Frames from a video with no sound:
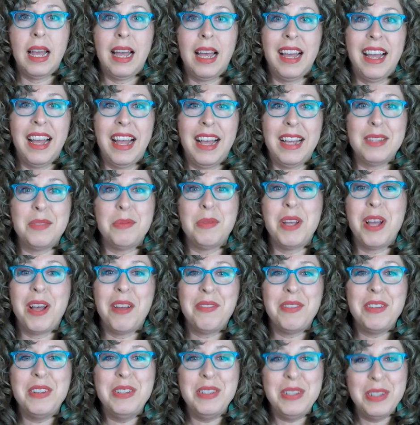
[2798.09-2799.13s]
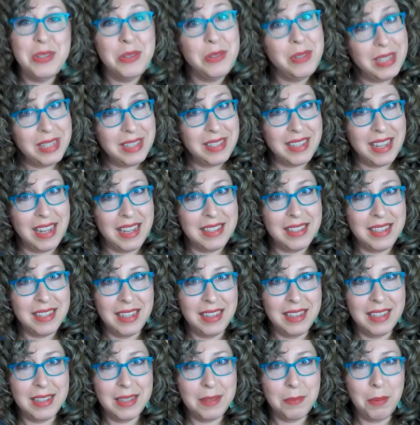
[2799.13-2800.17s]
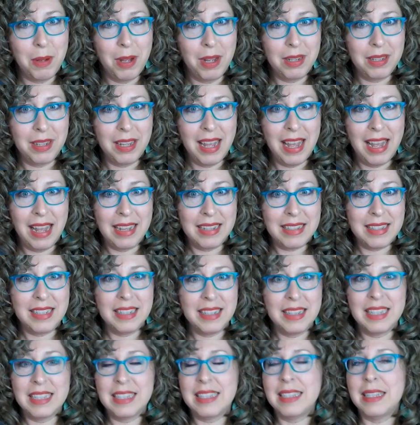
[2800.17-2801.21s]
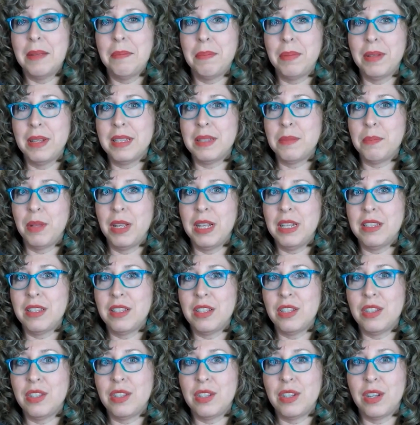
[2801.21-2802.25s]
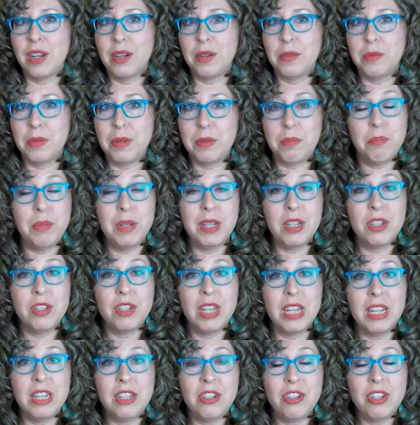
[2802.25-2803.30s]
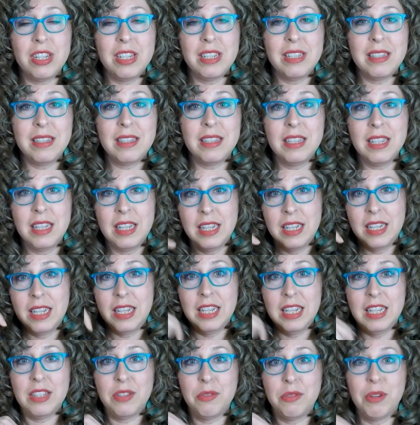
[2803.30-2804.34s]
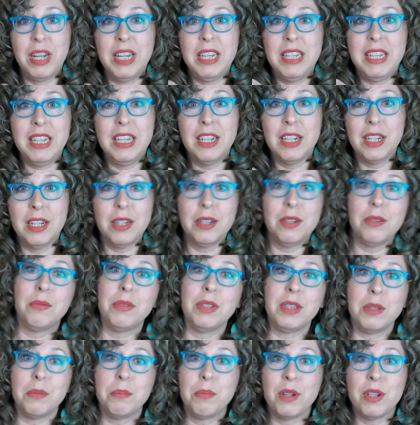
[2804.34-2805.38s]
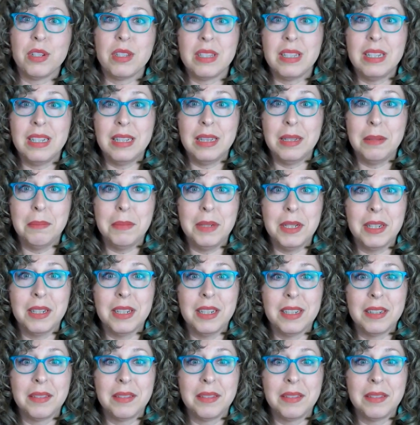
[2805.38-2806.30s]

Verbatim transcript: As we often do discuss on this podcast, the simplest place to start with big changes is right here with the person in the mirror.